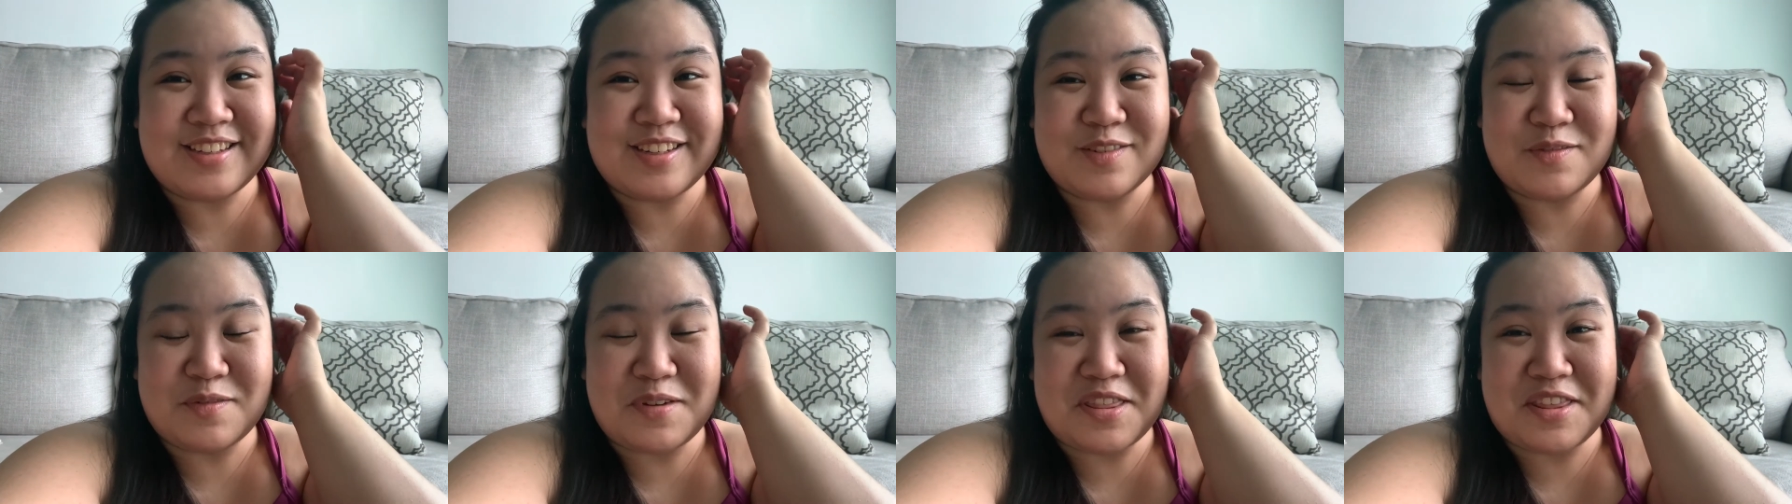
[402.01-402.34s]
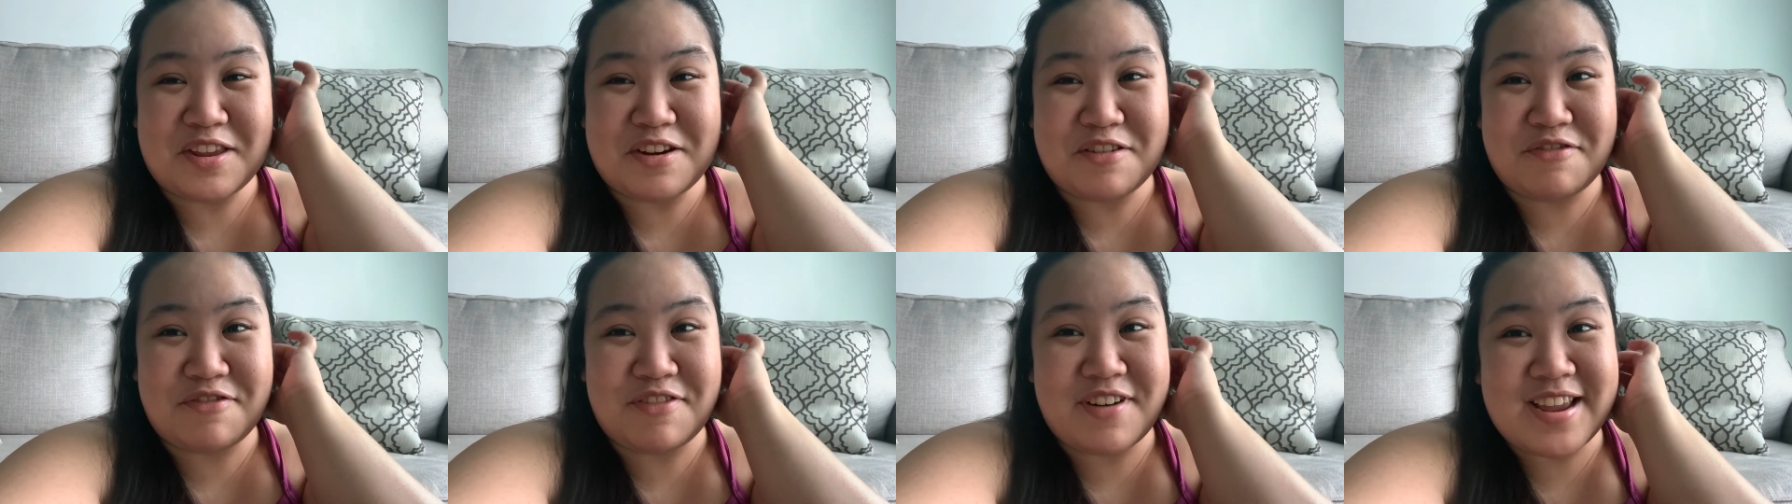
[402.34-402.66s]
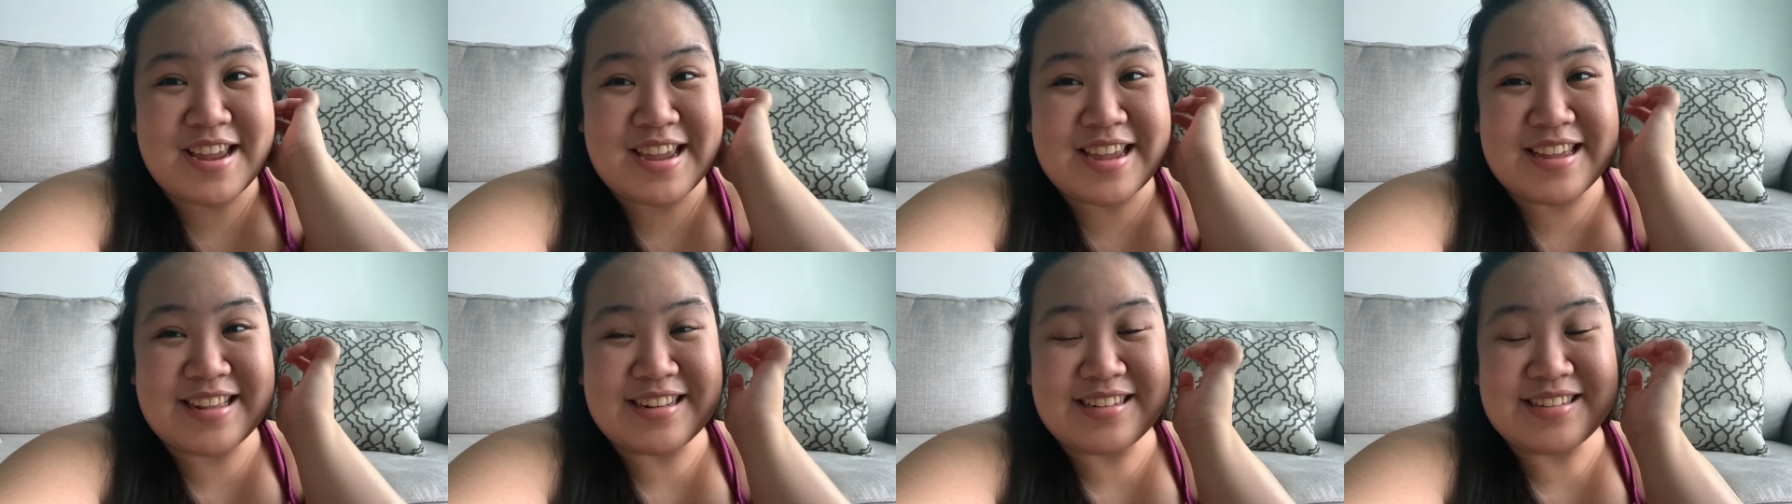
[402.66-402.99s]
with their
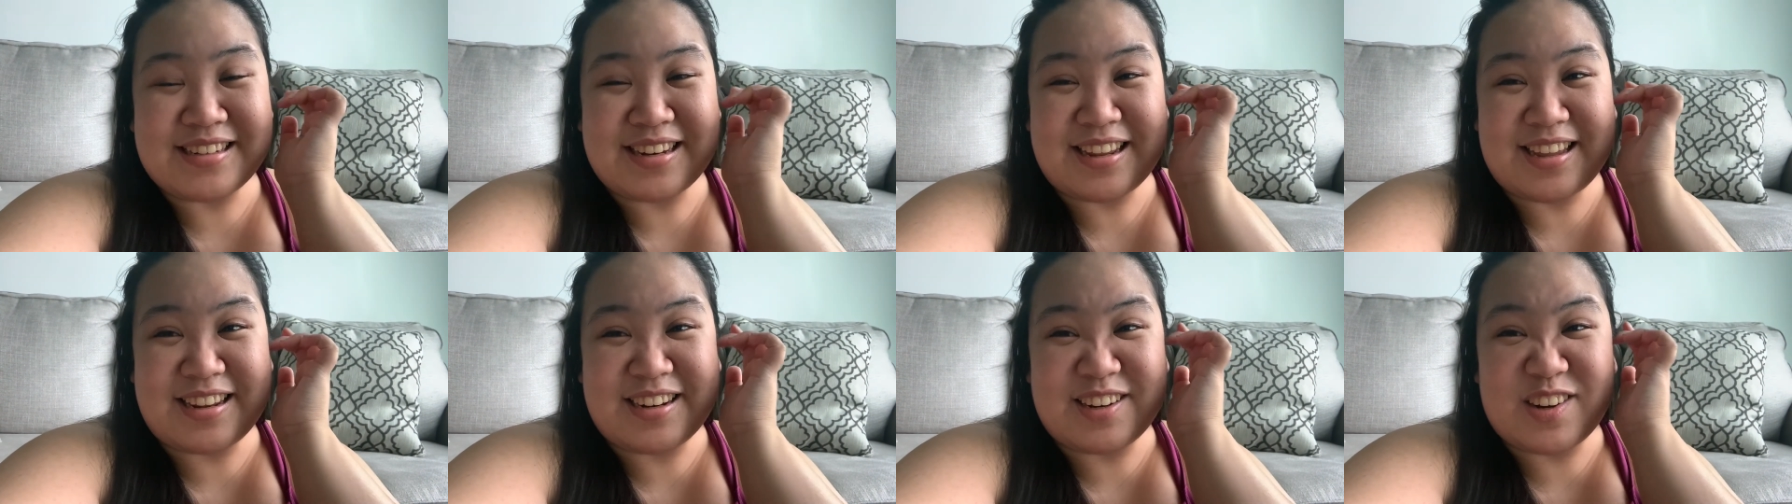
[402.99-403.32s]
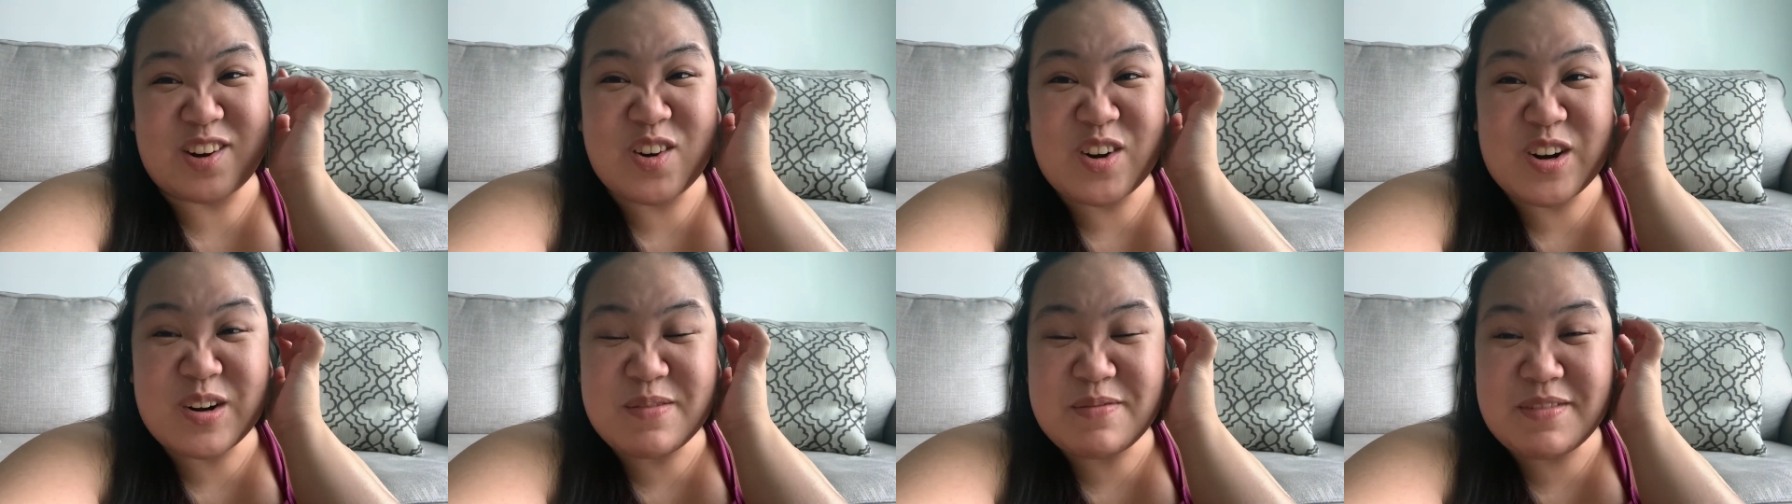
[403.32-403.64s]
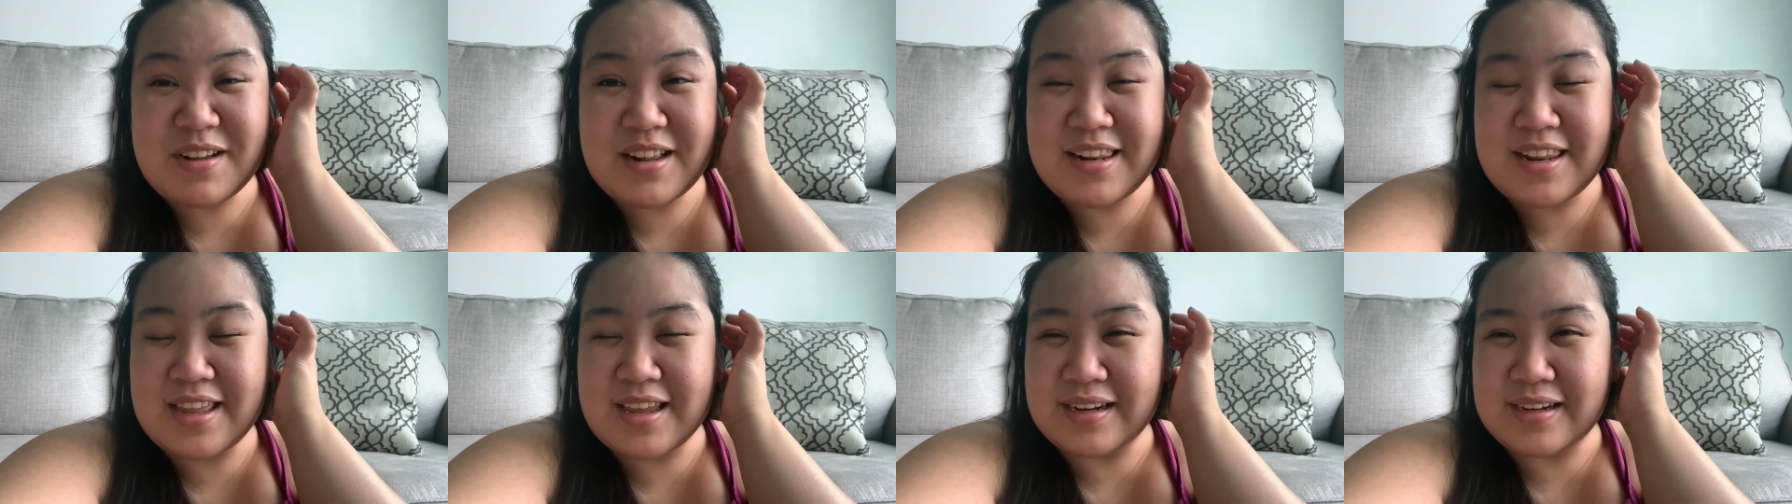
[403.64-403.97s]
friends, like
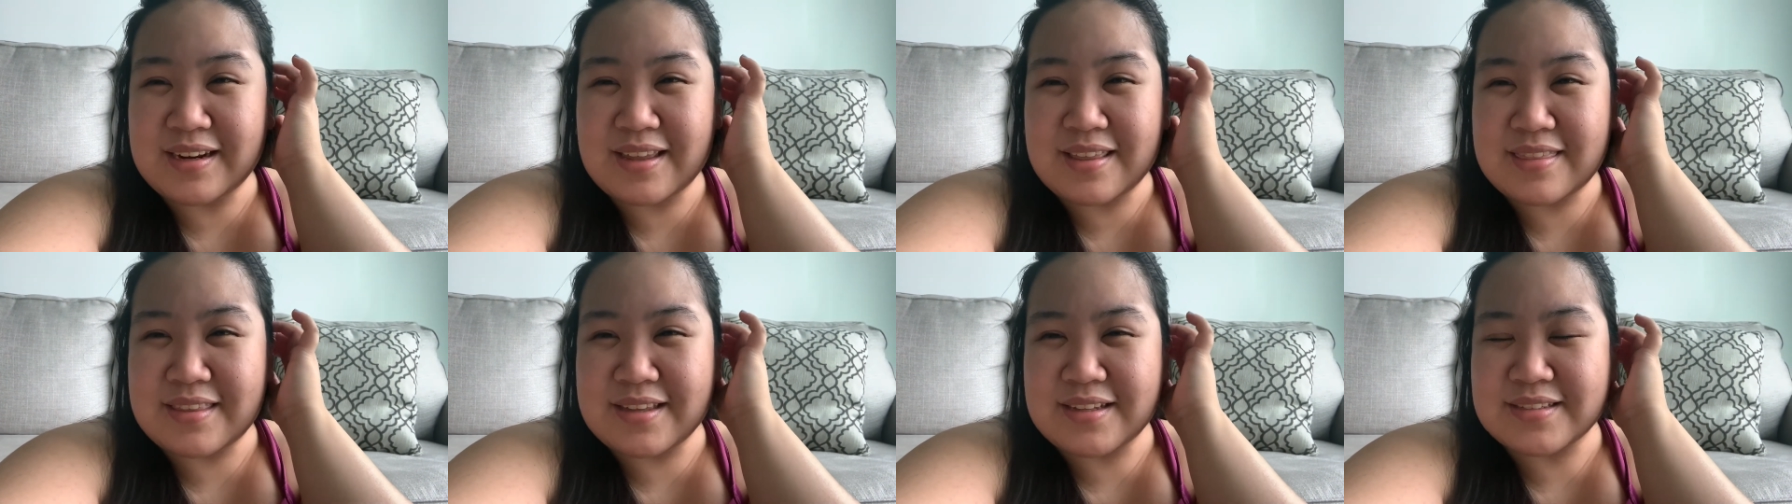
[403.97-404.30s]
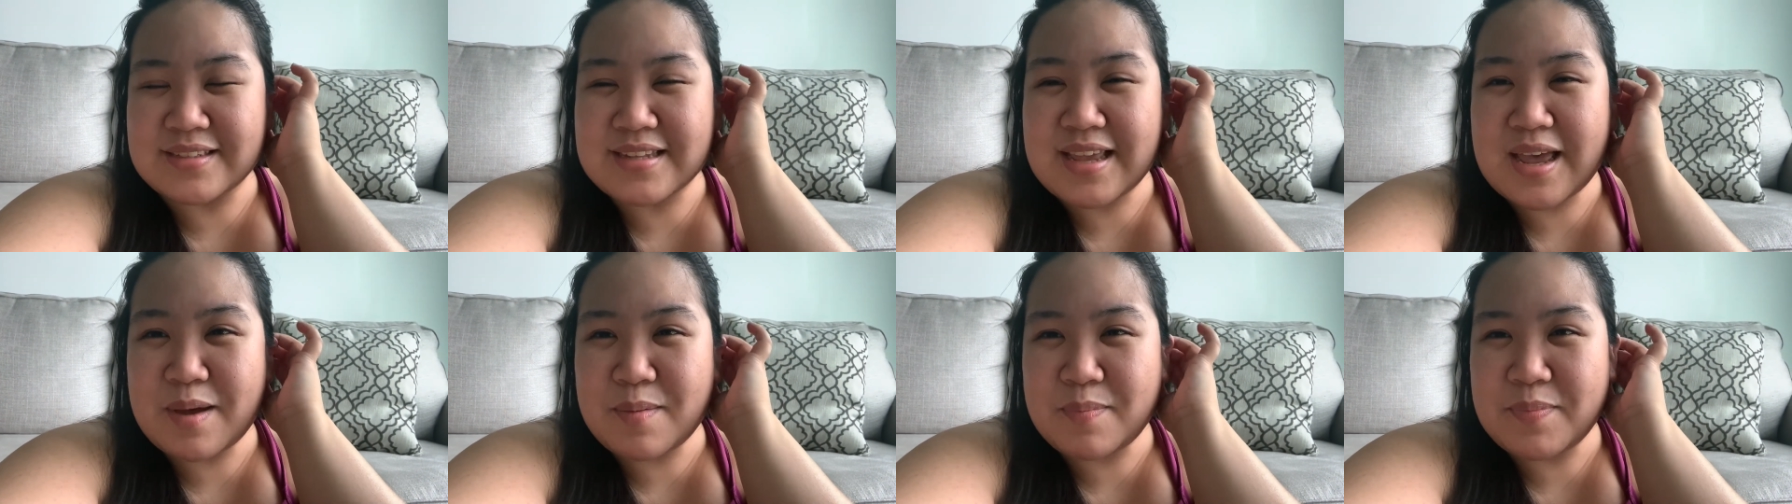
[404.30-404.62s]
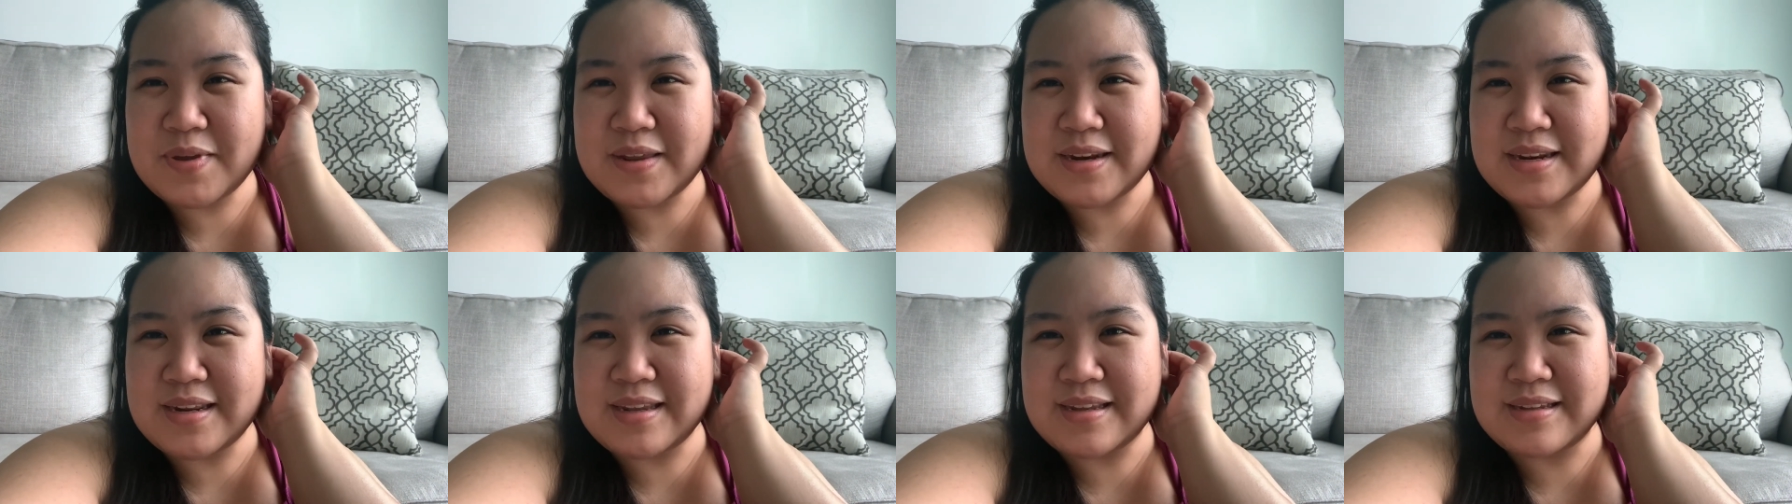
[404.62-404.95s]
normal, like nothing's
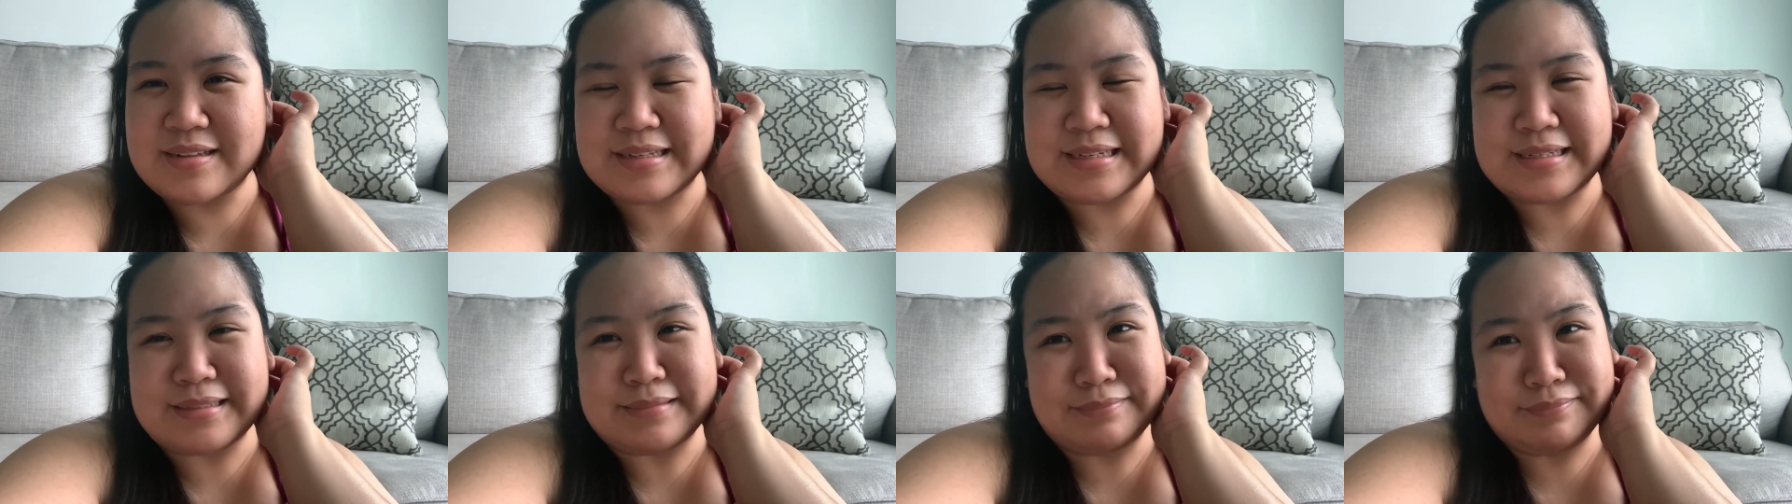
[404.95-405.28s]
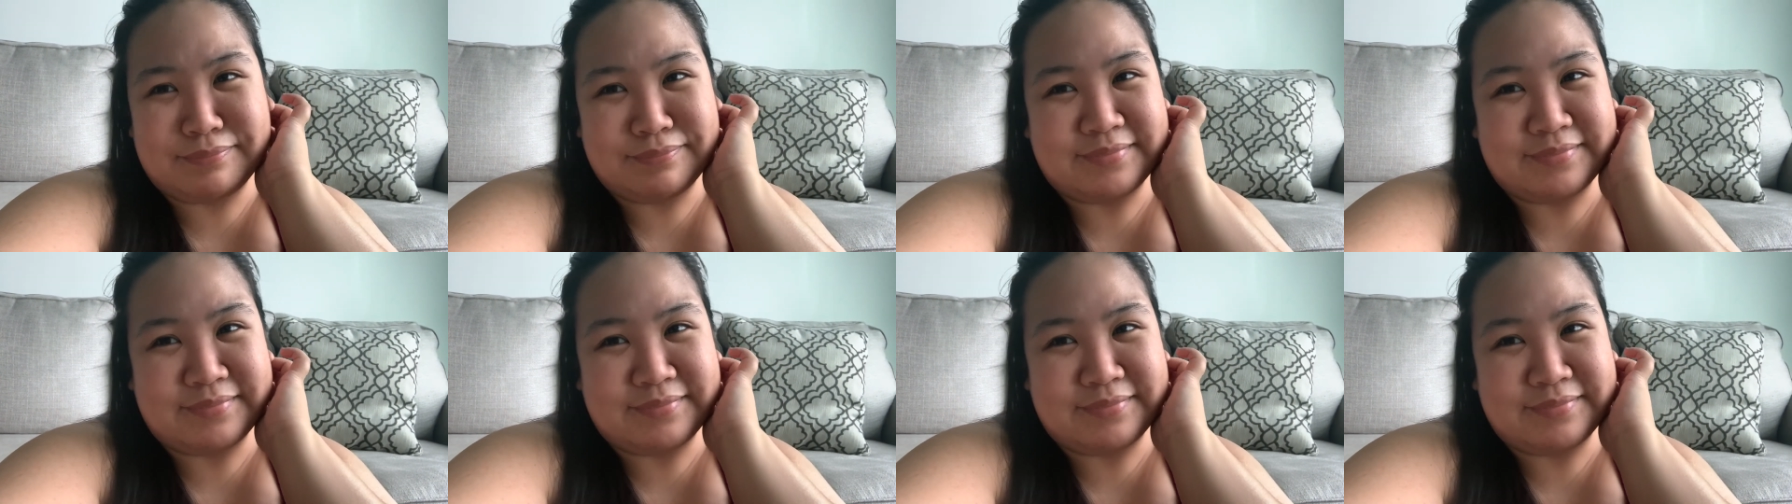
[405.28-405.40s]
happening. Like,